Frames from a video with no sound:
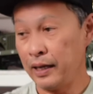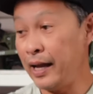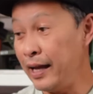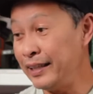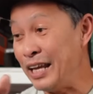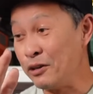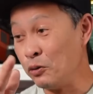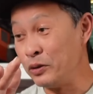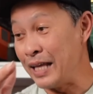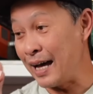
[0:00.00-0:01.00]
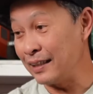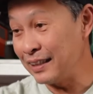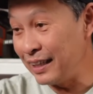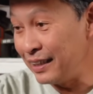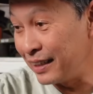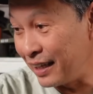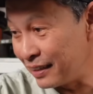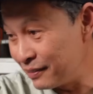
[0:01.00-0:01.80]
And they include that in the kit.